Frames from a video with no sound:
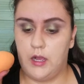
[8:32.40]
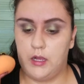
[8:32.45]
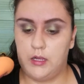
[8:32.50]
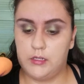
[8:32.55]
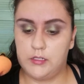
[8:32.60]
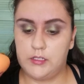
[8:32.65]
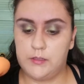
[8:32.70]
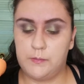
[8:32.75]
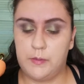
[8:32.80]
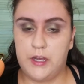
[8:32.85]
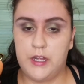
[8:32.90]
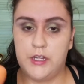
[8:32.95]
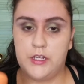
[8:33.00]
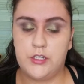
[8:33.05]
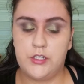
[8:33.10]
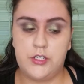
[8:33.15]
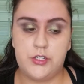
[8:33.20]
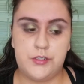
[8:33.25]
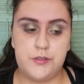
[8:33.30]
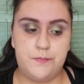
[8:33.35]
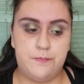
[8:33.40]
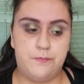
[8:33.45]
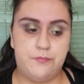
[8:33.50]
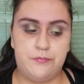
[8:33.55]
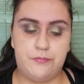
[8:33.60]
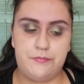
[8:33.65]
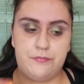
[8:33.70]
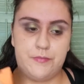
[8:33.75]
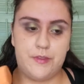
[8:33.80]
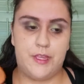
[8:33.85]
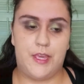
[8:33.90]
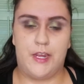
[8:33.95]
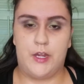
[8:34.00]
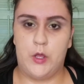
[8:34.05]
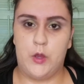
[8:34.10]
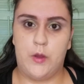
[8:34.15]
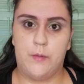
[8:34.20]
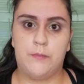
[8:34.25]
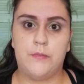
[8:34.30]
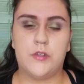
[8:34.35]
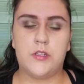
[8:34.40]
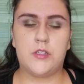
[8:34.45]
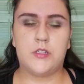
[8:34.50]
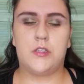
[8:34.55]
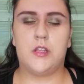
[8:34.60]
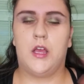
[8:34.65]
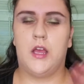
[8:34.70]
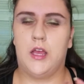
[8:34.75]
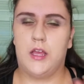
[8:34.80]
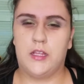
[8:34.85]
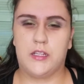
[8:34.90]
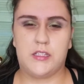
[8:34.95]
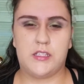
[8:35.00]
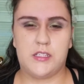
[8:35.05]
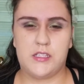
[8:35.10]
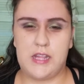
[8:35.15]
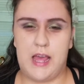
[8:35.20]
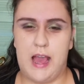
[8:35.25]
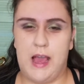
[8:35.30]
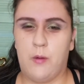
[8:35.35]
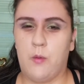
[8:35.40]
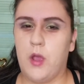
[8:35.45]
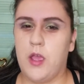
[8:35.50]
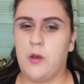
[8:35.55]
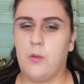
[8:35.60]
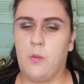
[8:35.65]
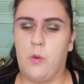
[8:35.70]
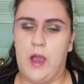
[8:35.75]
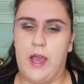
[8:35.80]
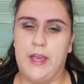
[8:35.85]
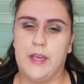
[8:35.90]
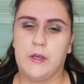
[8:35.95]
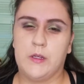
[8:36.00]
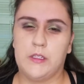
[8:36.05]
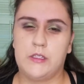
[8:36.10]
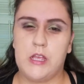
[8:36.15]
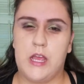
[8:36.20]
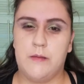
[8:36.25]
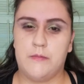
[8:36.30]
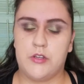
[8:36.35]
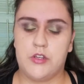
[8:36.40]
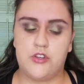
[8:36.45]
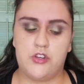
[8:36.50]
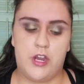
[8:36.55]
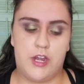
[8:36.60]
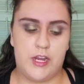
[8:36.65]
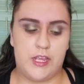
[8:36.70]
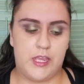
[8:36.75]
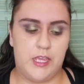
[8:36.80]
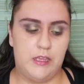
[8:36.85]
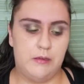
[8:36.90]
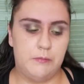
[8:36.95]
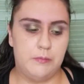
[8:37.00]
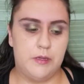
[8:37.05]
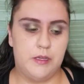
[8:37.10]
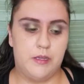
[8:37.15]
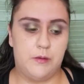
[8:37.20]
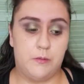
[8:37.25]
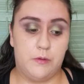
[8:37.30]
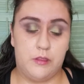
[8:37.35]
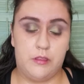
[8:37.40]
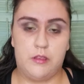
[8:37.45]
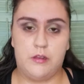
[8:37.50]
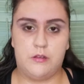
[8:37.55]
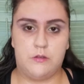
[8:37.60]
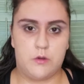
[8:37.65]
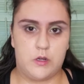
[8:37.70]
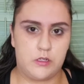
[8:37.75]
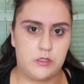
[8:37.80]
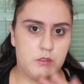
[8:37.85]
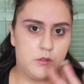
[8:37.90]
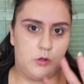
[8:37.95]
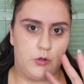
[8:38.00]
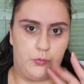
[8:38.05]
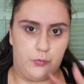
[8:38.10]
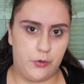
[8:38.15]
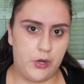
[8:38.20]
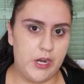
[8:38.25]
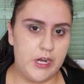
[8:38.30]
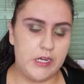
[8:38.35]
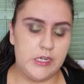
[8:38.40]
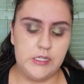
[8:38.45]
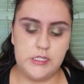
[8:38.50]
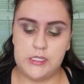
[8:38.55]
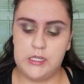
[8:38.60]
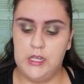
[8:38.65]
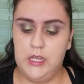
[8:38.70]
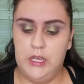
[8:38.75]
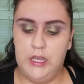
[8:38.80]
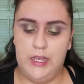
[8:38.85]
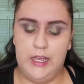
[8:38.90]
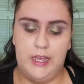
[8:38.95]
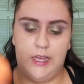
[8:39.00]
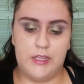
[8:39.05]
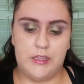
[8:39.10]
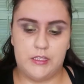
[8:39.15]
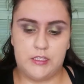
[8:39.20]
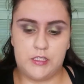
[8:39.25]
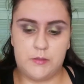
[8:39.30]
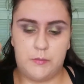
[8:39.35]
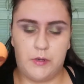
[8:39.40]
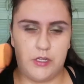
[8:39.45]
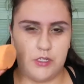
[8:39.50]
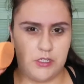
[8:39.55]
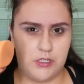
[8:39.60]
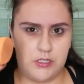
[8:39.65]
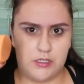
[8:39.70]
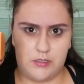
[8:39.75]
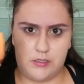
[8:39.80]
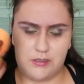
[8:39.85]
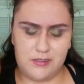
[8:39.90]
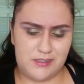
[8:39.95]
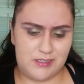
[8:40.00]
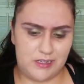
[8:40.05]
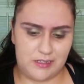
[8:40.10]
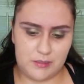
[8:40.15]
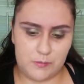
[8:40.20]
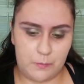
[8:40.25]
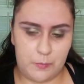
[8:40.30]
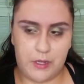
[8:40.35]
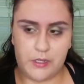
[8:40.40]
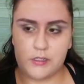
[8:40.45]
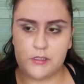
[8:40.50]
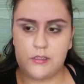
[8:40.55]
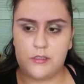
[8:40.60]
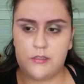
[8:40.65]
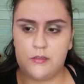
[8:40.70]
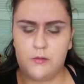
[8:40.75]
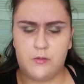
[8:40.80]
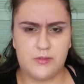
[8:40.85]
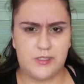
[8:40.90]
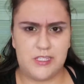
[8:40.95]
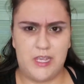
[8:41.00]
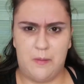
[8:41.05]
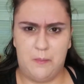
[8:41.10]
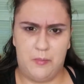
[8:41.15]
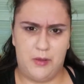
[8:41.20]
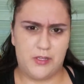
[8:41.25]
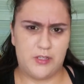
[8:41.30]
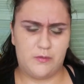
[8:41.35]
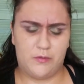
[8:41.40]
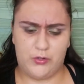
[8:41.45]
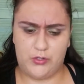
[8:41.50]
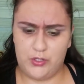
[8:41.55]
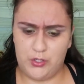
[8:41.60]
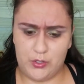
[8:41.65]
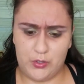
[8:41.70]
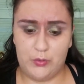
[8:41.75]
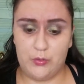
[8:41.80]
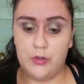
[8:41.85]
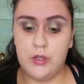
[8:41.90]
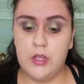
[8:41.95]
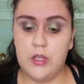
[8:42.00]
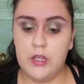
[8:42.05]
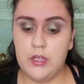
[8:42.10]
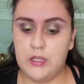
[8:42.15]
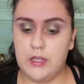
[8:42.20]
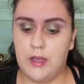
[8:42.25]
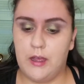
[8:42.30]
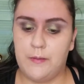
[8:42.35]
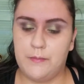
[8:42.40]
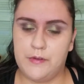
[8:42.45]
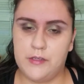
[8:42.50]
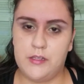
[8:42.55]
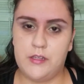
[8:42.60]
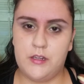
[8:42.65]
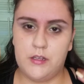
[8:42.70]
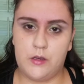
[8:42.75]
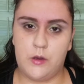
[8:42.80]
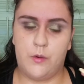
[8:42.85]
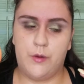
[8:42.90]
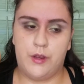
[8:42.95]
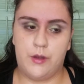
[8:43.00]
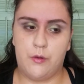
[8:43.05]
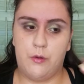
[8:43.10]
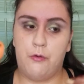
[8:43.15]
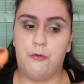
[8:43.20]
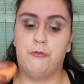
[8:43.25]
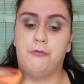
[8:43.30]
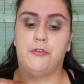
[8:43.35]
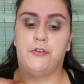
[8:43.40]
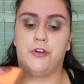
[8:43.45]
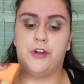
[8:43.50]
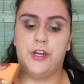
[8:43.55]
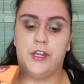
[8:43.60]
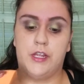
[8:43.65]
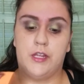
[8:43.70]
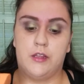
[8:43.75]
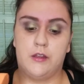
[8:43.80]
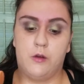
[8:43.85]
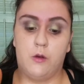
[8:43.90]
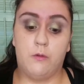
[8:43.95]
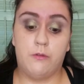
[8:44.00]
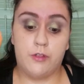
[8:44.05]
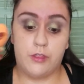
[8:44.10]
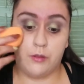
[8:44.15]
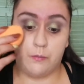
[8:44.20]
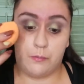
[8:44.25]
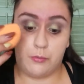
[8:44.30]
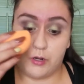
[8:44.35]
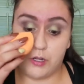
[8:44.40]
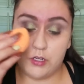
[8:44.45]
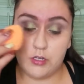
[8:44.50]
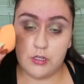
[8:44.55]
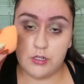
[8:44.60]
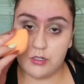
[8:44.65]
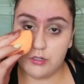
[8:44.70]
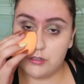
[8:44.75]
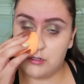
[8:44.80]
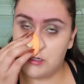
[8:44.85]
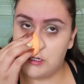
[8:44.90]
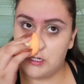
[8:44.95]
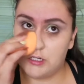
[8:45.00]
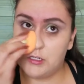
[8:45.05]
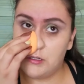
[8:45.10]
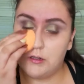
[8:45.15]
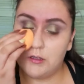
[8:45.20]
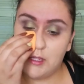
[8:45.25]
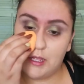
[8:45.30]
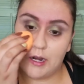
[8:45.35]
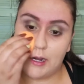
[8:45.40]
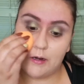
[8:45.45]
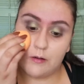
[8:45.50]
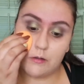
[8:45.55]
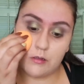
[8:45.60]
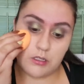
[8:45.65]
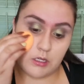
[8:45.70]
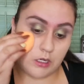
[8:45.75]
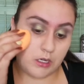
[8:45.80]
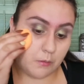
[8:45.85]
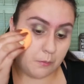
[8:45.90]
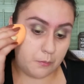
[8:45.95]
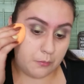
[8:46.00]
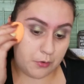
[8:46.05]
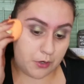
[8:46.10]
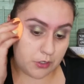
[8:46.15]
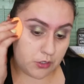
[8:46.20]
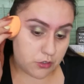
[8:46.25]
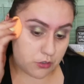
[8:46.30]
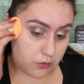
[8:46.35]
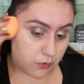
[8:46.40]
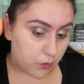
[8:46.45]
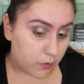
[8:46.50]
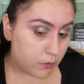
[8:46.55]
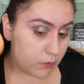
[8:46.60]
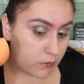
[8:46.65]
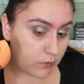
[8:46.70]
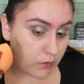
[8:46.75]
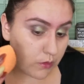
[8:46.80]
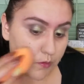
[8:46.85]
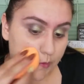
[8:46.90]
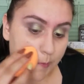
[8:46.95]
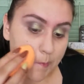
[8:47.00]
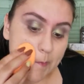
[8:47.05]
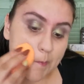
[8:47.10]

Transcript: sponge. I know I'm just, it's not Wet n Wild. I'm just trying to keep it within drugstore price. And this sponge is $6, $10 for two. I'm just gonna go in over it, over the brush, just so that I don't see any brush strokes.